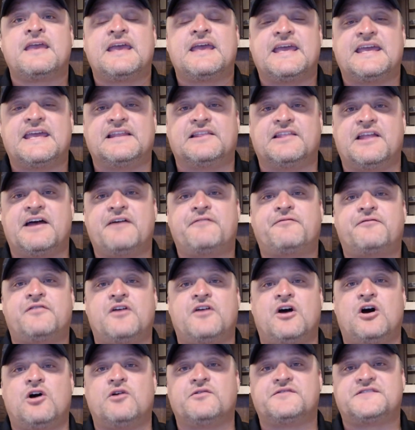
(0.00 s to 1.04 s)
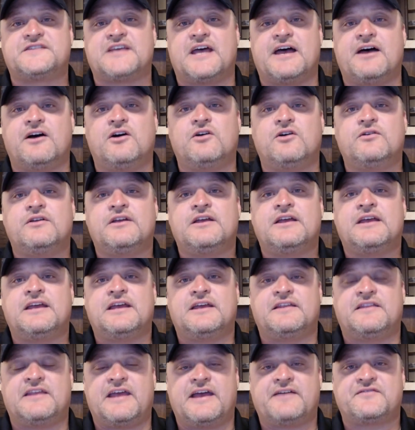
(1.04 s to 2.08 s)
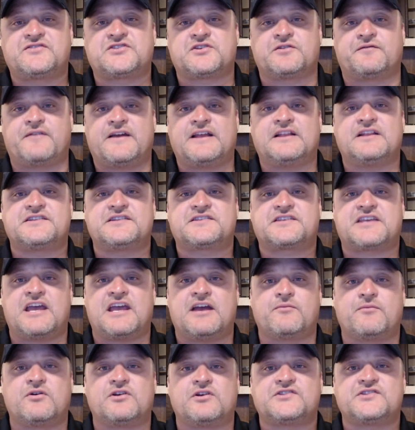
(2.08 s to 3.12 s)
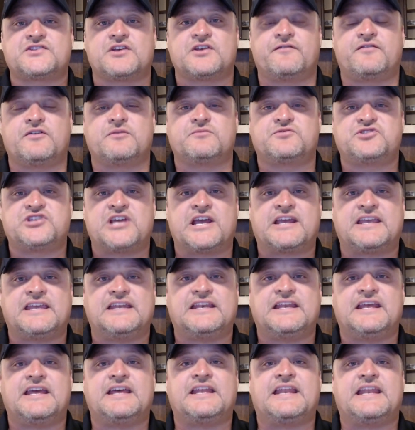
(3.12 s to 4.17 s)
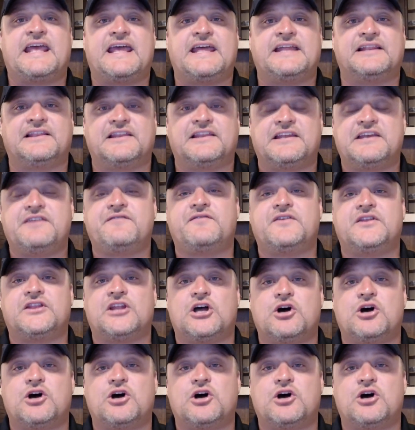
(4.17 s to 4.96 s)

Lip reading: he left the hotel, and they have surveillance cameras of him checking in and leaving the